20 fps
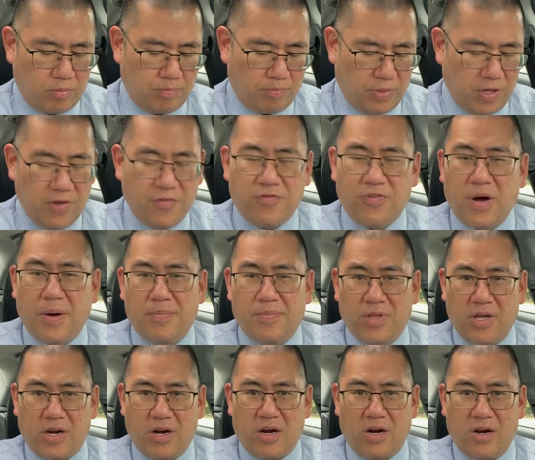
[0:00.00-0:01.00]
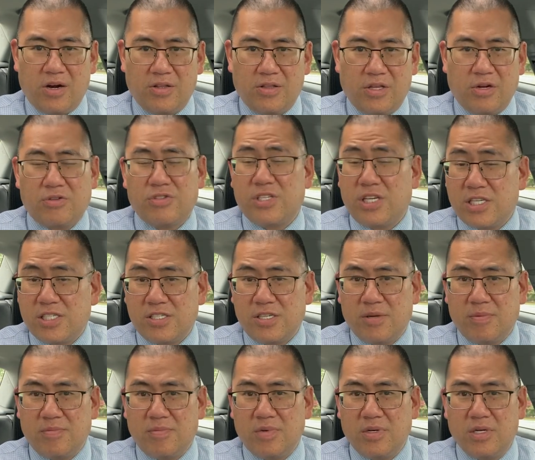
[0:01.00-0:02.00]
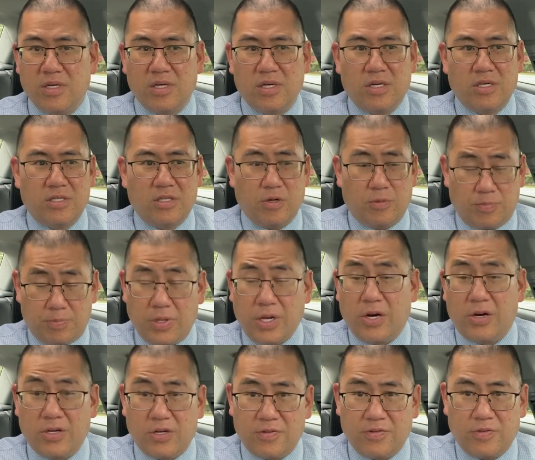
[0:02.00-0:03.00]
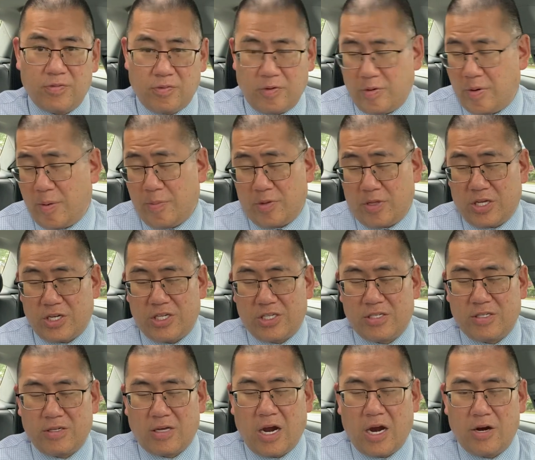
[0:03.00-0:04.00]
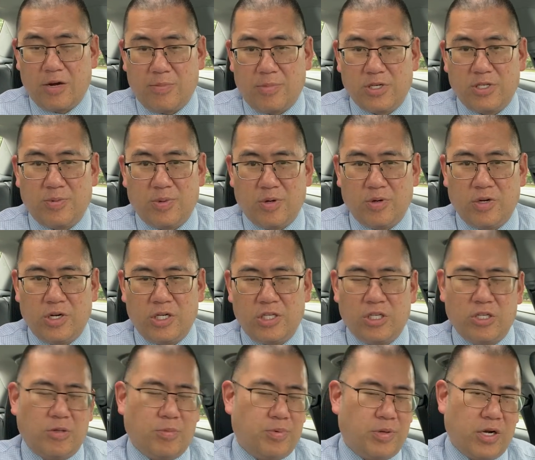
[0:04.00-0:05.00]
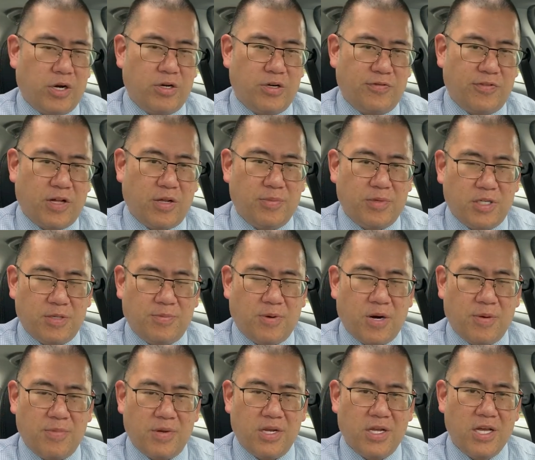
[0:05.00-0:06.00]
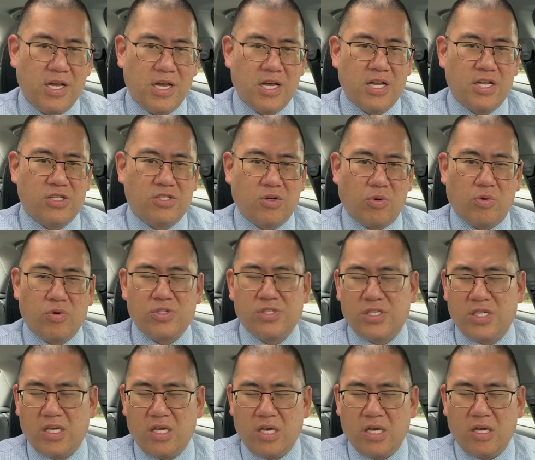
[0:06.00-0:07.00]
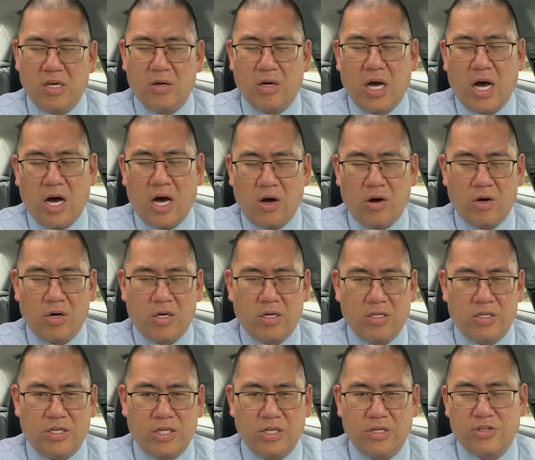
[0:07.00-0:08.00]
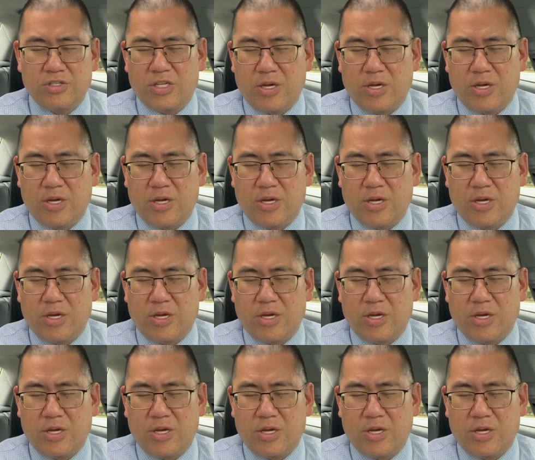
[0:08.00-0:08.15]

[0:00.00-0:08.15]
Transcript: beef up their system, their player. Remember, they just hired a bunch of people into the player development department. So we'll see how Nils